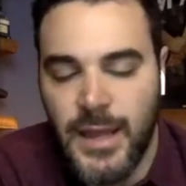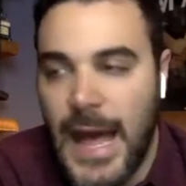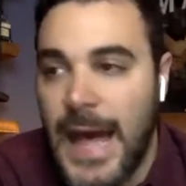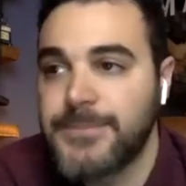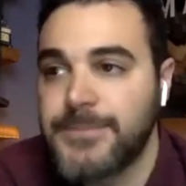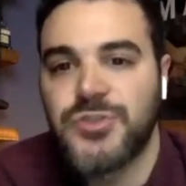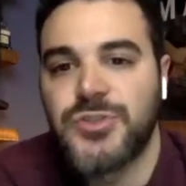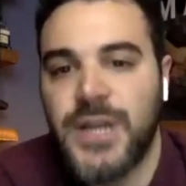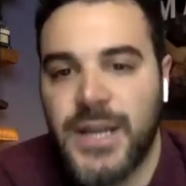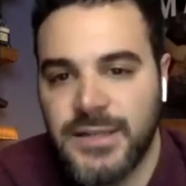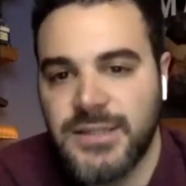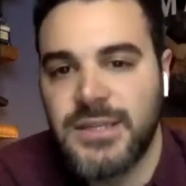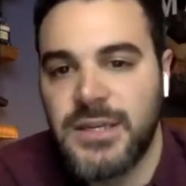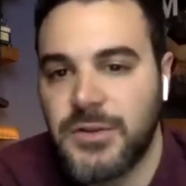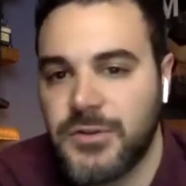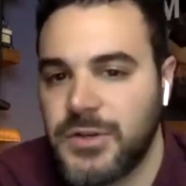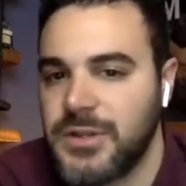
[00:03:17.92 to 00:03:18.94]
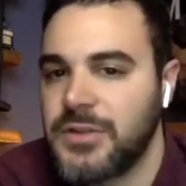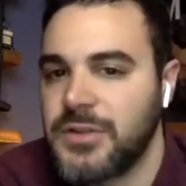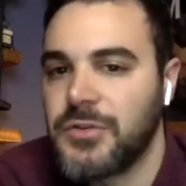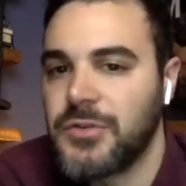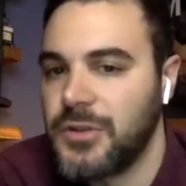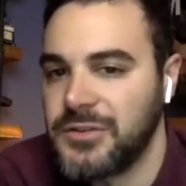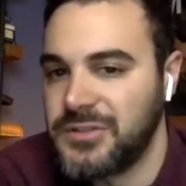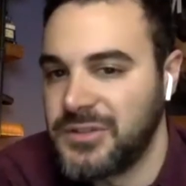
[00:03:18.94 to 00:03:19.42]
abstract secret that
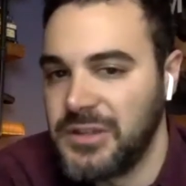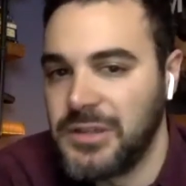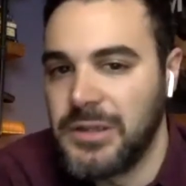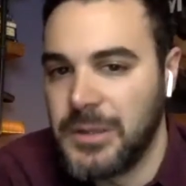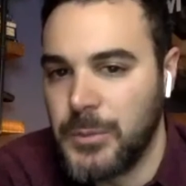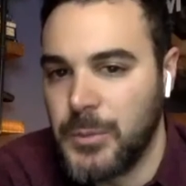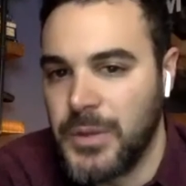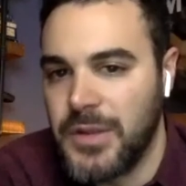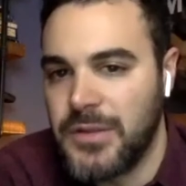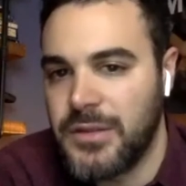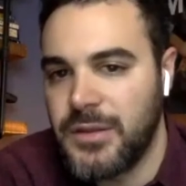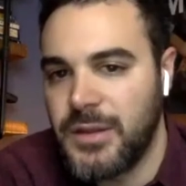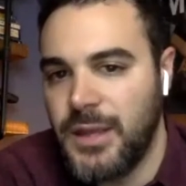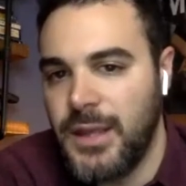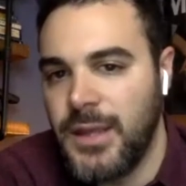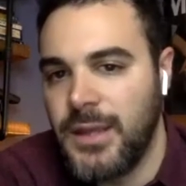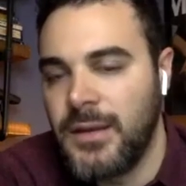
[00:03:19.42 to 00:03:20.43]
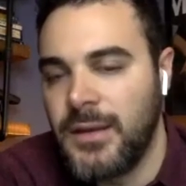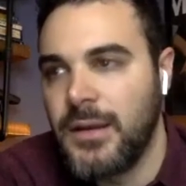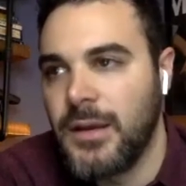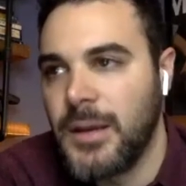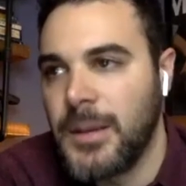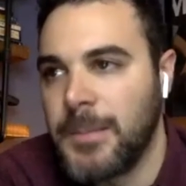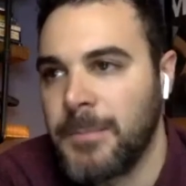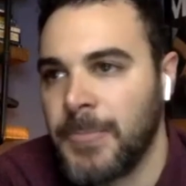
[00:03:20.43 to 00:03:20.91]
they're all dealing with, and
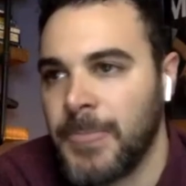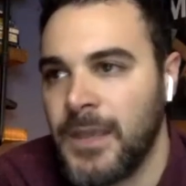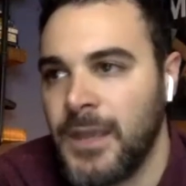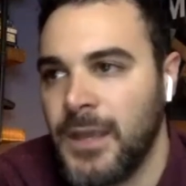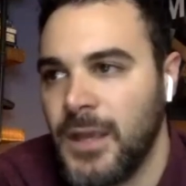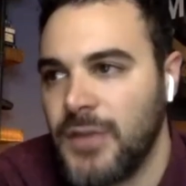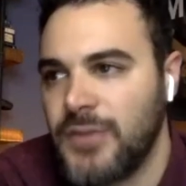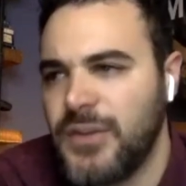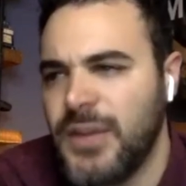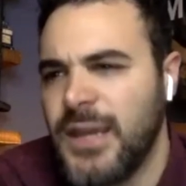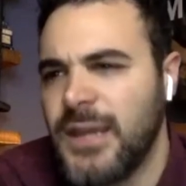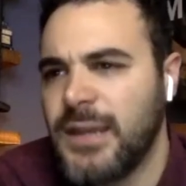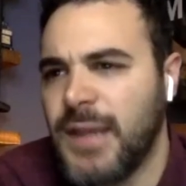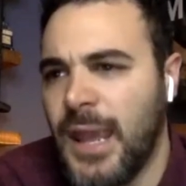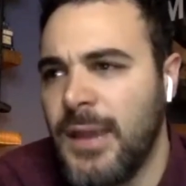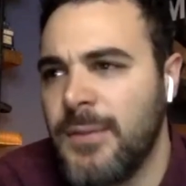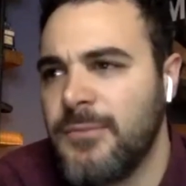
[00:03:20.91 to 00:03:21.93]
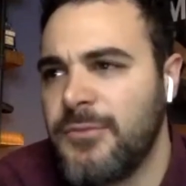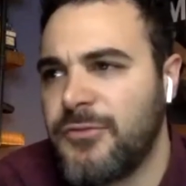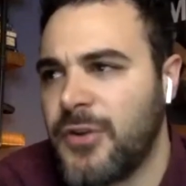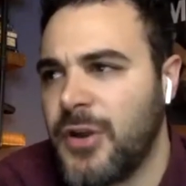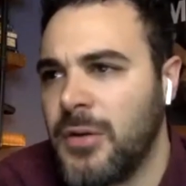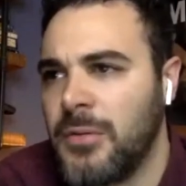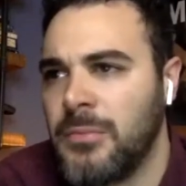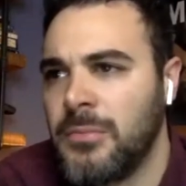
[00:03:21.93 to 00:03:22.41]
um, so yeah, it came
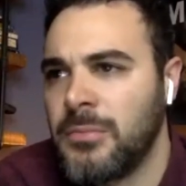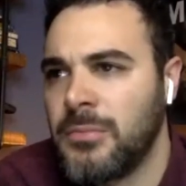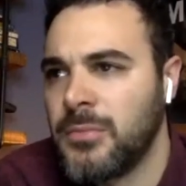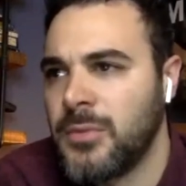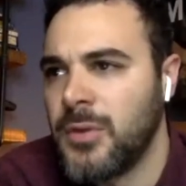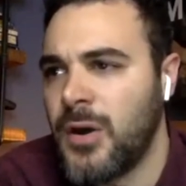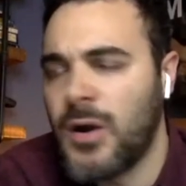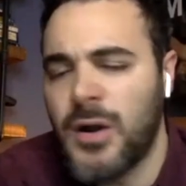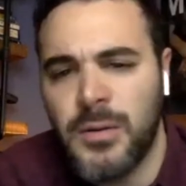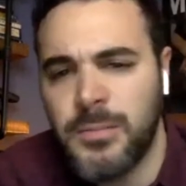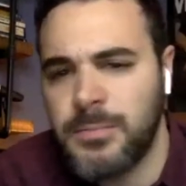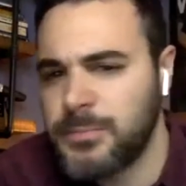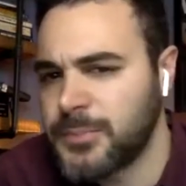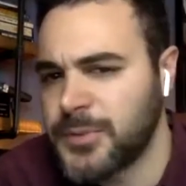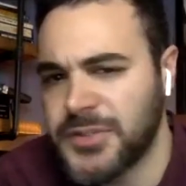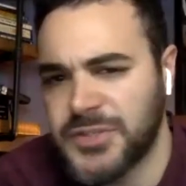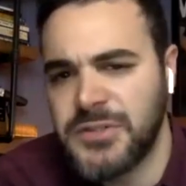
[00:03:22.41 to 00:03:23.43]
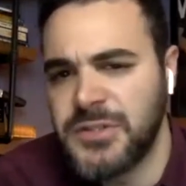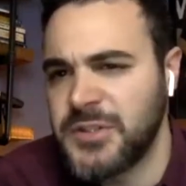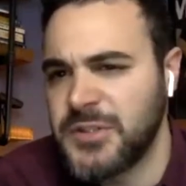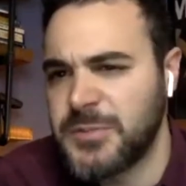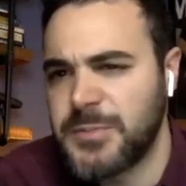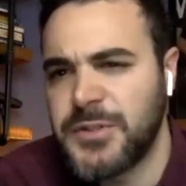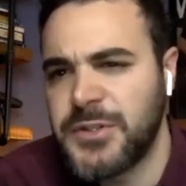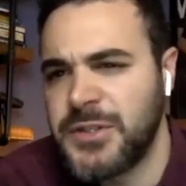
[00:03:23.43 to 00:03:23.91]
from our personal
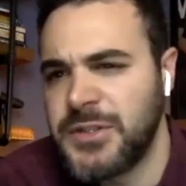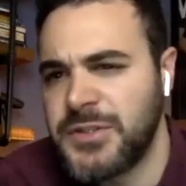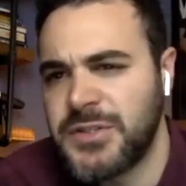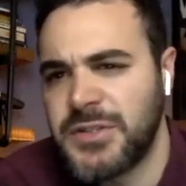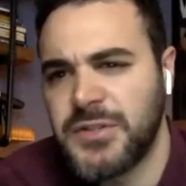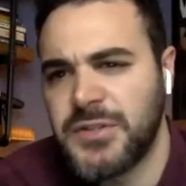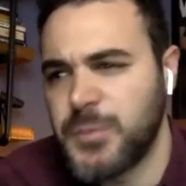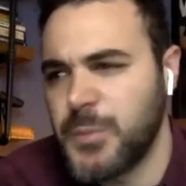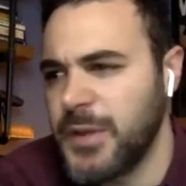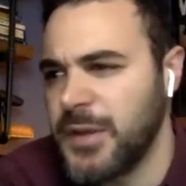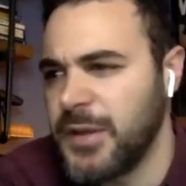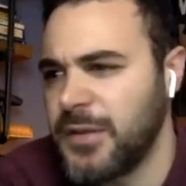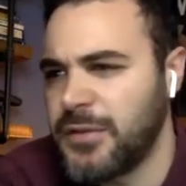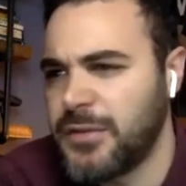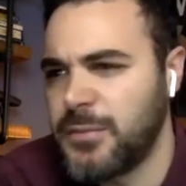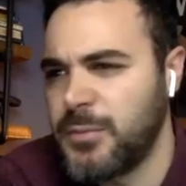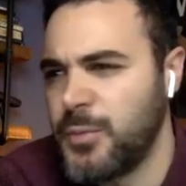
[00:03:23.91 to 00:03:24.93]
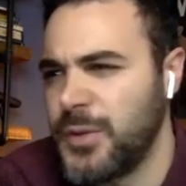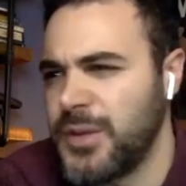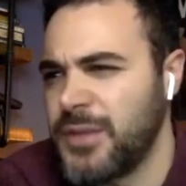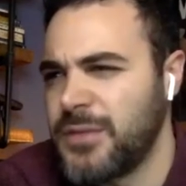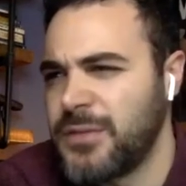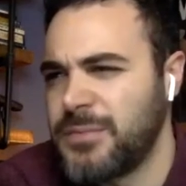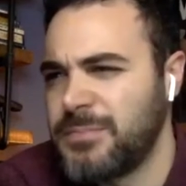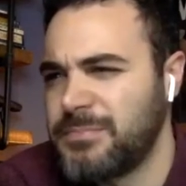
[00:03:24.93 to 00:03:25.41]
experiences with
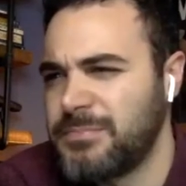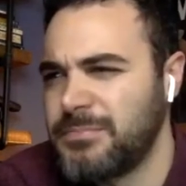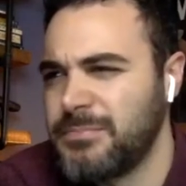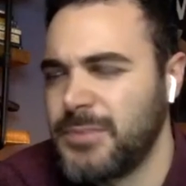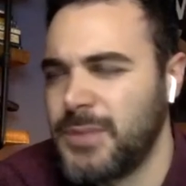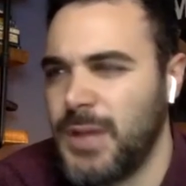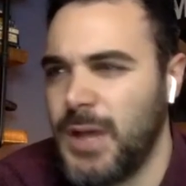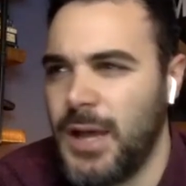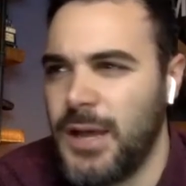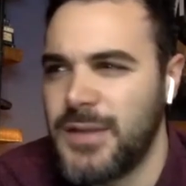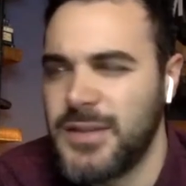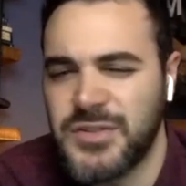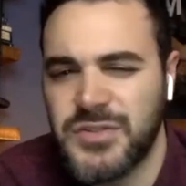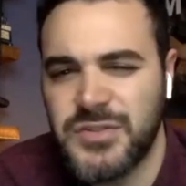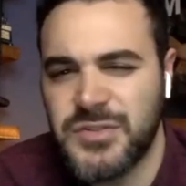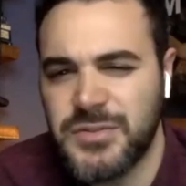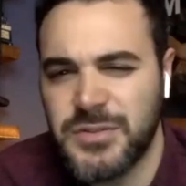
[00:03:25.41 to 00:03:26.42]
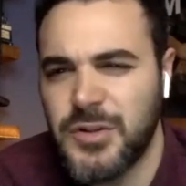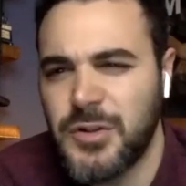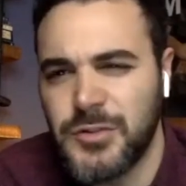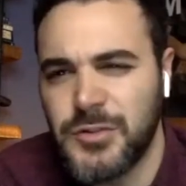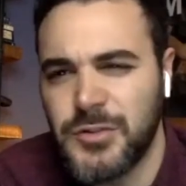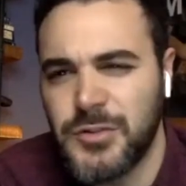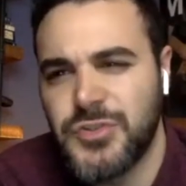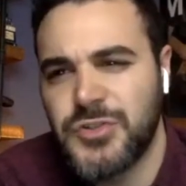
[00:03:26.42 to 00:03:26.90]
with uh, this
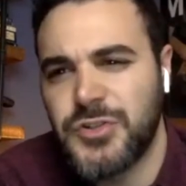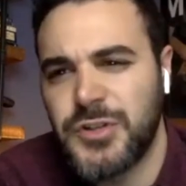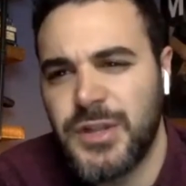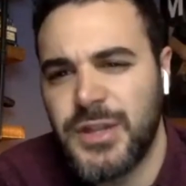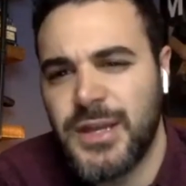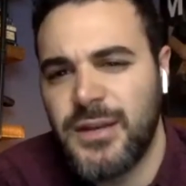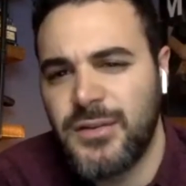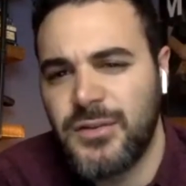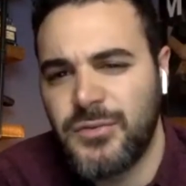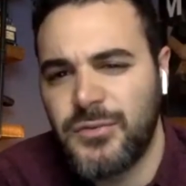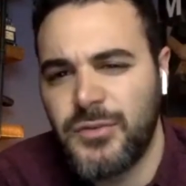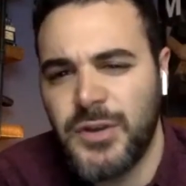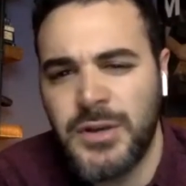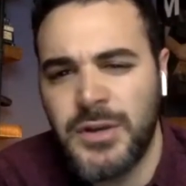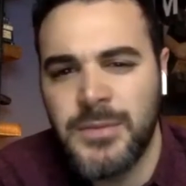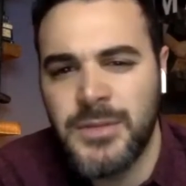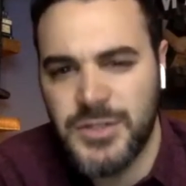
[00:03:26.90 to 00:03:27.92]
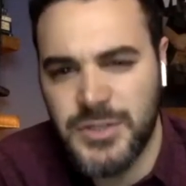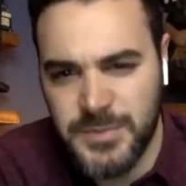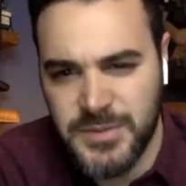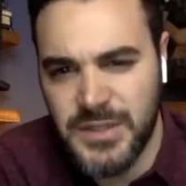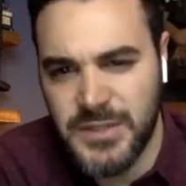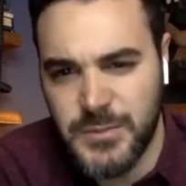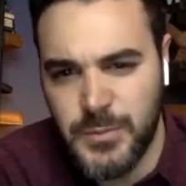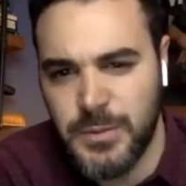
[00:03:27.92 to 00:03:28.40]
culture that is very much
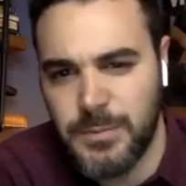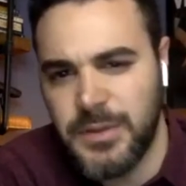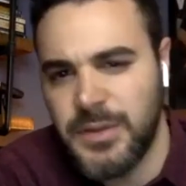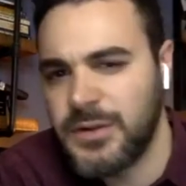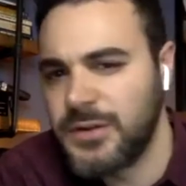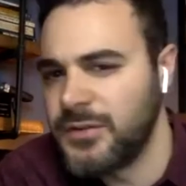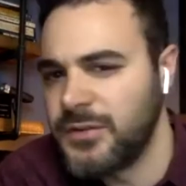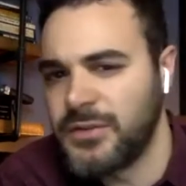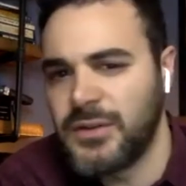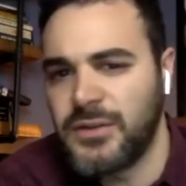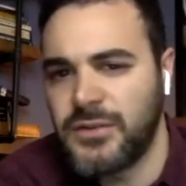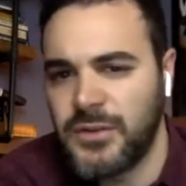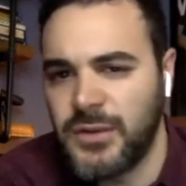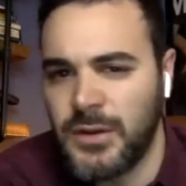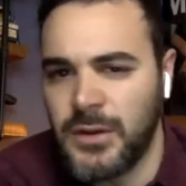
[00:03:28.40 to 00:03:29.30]
obsessed with appearances.